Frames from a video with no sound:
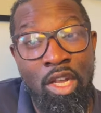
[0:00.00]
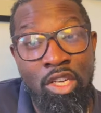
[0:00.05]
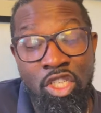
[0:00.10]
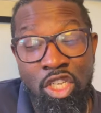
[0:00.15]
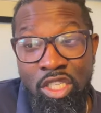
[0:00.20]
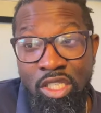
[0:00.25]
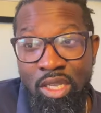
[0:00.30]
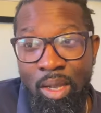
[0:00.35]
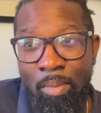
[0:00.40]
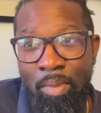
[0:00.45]

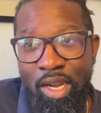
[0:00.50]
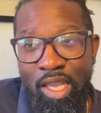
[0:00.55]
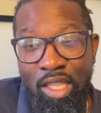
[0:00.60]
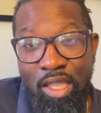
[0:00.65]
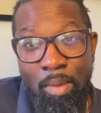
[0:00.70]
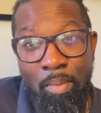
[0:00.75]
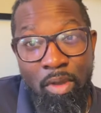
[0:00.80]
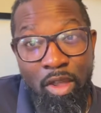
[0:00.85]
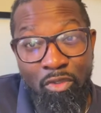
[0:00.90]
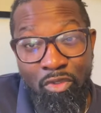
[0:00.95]
Just somebody in
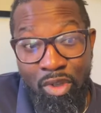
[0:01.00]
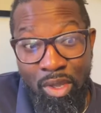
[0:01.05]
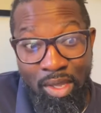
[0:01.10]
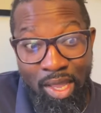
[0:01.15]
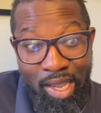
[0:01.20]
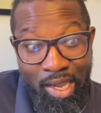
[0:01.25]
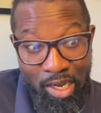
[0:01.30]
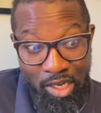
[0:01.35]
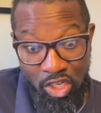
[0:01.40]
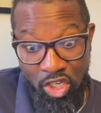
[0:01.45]
the midfield
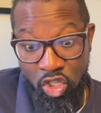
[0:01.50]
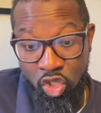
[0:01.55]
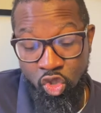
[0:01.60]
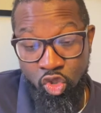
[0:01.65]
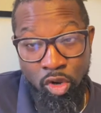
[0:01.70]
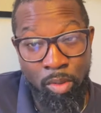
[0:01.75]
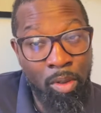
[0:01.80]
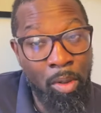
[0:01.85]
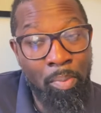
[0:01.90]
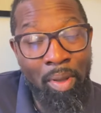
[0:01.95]
that can just
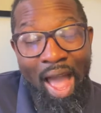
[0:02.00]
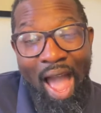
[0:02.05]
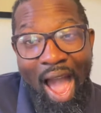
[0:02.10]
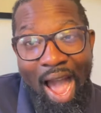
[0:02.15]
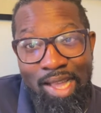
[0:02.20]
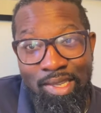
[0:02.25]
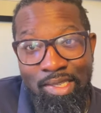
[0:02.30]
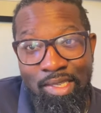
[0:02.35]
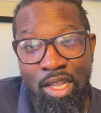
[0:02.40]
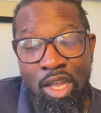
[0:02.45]
dribble
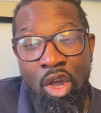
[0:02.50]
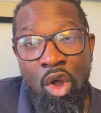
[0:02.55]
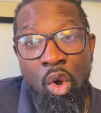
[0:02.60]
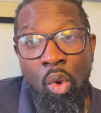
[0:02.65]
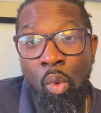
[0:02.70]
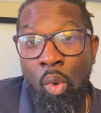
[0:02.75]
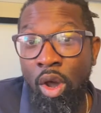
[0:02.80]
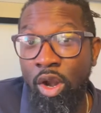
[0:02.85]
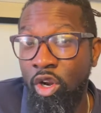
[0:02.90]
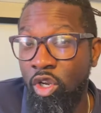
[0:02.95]
past
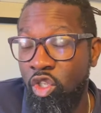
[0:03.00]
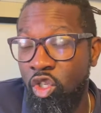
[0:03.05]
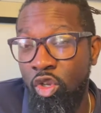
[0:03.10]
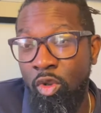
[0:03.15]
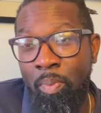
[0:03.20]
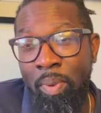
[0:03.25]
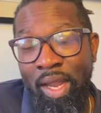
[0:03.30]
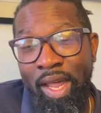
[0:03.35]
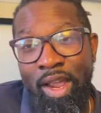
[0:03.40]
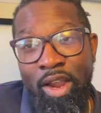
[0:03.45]
one or two
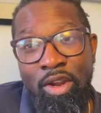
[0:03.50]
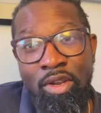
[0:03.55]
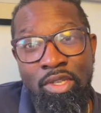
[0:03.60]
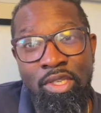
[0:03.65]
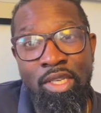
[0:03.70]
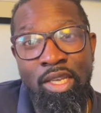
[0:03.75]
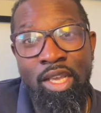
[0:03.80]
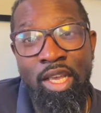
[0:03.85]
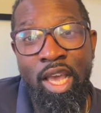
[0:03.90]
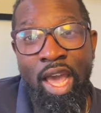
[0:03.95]

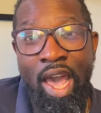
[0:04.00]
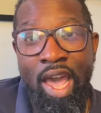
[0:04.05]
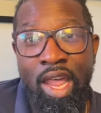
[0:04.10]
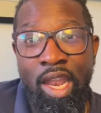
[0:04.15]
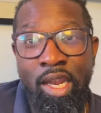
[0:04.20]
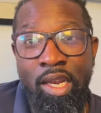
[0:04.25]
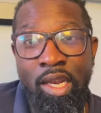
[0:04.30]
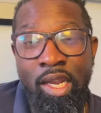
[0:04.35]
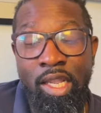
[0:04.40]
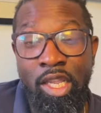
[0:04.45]
players
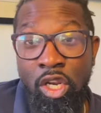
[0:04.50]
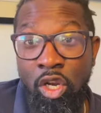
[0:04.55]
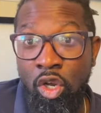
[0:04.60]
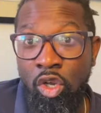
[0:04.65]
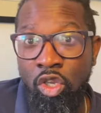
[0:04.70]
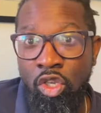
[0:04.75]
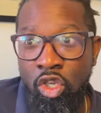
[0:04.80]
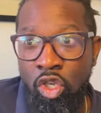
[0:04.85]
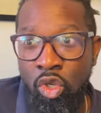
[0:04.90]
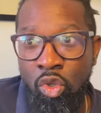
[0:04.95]
and,
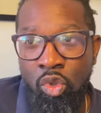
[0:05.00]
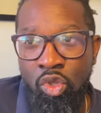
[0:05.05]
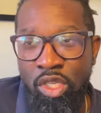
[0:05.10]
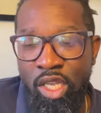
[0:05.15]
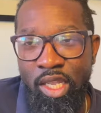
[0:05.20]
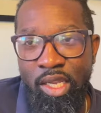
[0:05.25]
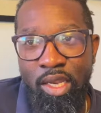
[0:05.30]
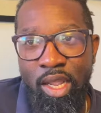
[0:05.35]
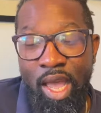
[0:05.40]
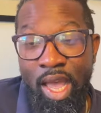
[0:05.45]
use
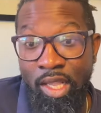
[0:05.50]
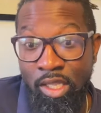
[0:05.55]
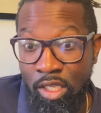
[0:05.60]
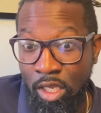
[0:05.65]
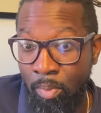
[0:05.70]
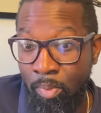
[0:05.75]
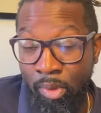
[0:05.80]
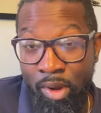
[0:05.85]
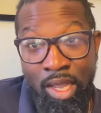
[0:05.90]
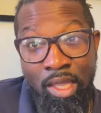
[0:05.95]
it to
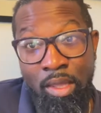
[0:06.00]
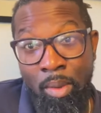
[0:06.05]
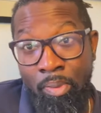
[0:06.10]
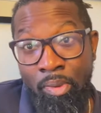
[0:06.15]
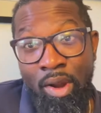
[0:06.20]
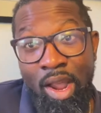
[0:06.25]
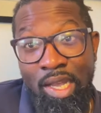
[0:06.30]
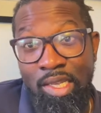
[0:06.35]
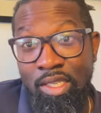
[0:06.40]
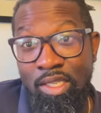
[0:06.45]
break the
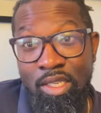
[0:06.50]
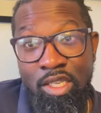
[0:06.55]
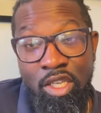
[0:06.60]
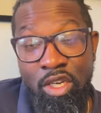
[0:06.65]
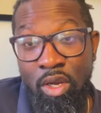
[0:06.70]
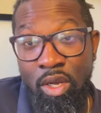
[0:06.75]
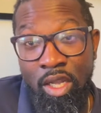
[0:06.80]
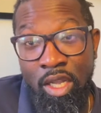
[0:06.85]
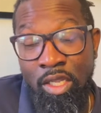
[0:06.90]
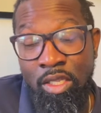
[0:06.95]
press,
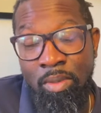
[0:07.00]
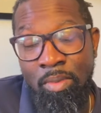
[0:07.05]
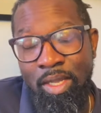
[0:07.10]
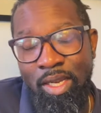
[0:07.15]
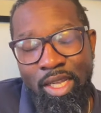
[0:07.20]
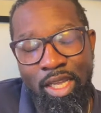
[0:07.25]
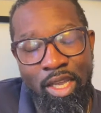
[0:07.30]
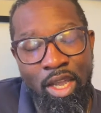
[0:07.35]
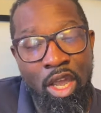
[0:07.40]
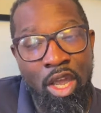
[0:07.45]

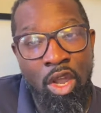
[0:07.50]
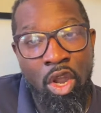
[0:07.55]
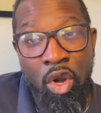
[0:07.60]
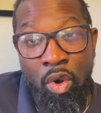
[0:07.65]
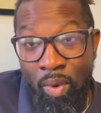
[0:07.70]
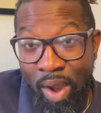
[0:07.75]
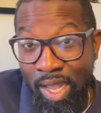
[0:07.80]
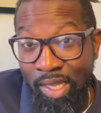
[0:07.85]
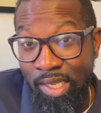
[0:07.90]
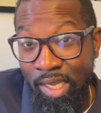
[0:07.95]
ultimately.
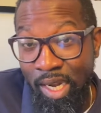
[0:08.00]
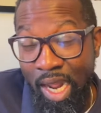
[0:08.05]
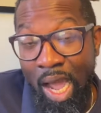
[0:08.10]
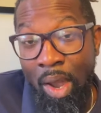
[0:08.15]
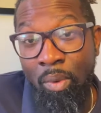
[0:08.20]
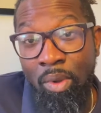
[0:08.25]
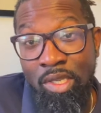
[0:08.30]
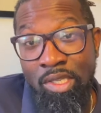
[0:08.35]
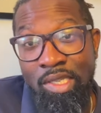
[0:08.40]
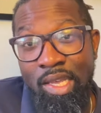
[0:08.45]
Granted, I
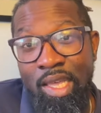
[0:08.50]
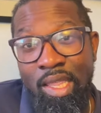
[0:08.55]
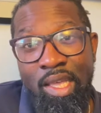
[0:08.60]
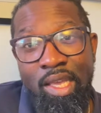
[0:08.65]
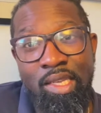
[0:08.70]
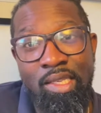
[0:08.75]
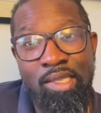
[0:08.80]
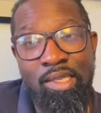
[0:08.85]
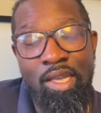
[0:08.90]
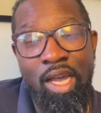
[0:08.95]
will say
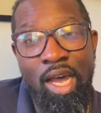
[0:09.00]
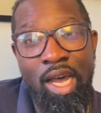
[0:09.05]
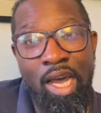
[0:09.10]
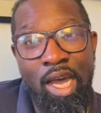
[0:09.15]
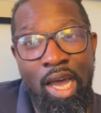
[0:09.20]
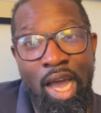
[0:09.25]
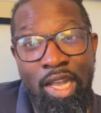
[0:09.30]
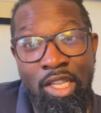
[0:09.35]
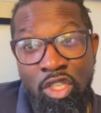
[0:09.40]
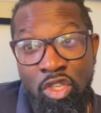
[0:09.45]
this,
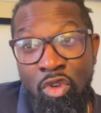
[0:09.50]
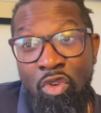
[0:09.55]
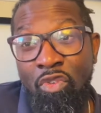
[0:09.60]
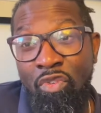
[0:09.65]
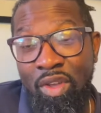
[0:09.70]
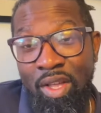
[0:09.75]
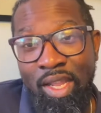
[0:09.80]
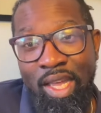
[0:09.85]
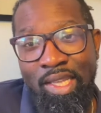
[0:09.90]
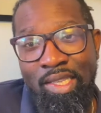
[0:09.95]
I do
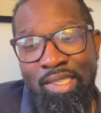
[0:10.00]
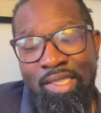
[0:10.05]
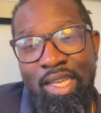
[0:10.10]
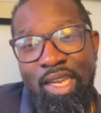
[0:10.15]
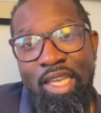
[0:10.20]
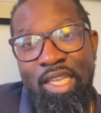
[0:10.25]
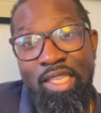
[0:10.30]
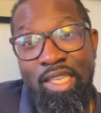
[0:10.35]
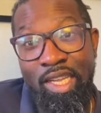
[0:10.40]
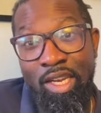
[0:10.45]
feel like
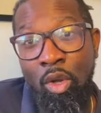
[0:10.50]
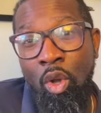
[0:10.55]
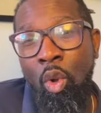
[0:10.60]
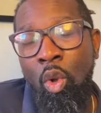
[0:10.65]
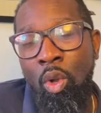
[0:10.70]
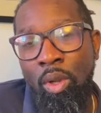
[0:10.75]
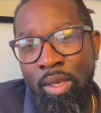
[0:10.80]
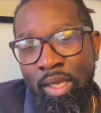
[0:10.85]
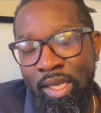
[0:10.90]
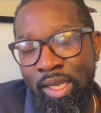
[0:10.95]
City did
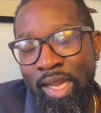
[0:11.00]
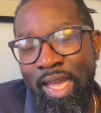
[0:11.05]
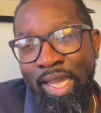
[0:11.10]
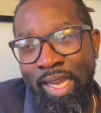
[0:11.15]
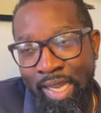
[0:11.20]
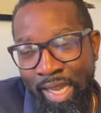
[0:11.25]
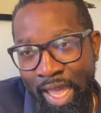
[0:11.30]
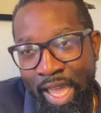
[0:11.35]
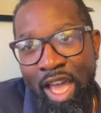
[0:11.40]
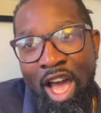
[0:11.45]

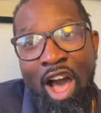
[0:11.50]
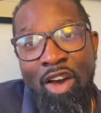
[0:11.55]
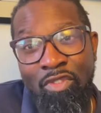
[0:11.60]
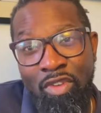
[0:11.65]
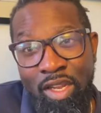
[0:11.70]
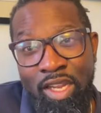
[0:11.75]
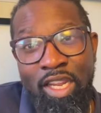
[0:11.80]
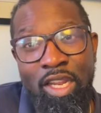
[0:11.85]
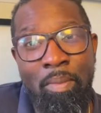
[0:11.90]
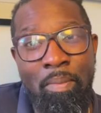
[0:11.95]
lay off a
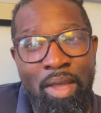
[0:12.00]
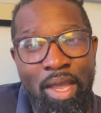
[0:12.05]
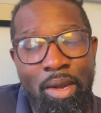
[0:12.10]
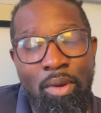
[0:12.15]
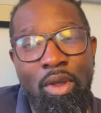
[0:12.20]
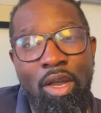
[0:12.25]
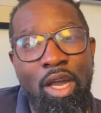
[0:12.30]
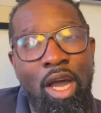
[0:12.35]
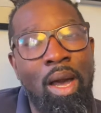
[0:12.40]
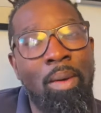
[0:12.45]
little
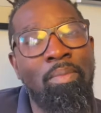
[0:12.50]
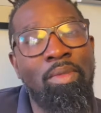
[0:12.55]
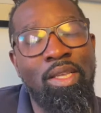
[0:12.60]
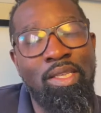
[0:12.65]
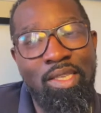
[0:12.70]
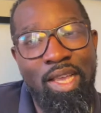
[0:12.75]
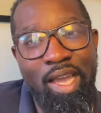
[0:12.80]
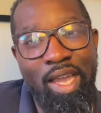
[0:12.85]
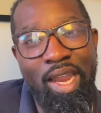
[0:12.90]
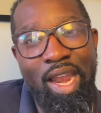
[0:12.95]
bit come the
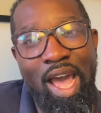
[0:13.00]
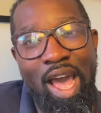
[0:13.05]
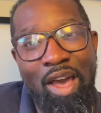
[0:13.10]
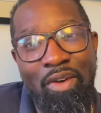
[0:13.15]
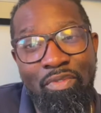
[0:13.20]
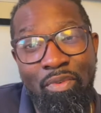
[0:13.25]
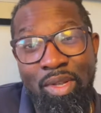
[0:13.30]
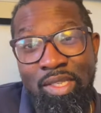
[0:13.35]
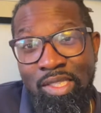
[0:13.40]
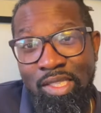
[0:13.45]
second
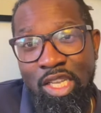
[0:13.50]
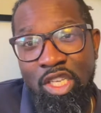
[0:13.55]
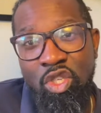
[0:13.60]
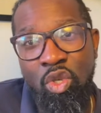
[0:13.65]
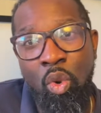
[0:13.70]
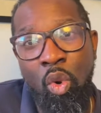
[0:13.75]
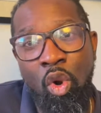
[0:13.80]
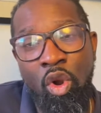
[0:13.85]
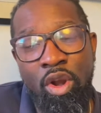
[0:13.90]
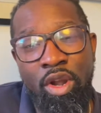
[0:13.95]
half once they
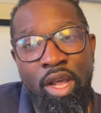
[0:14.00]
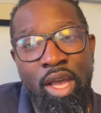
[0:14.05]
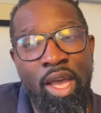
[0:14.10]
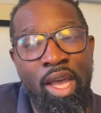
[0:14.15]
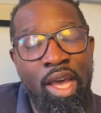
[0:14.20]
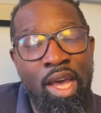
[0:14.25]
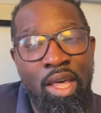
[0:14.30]
scored.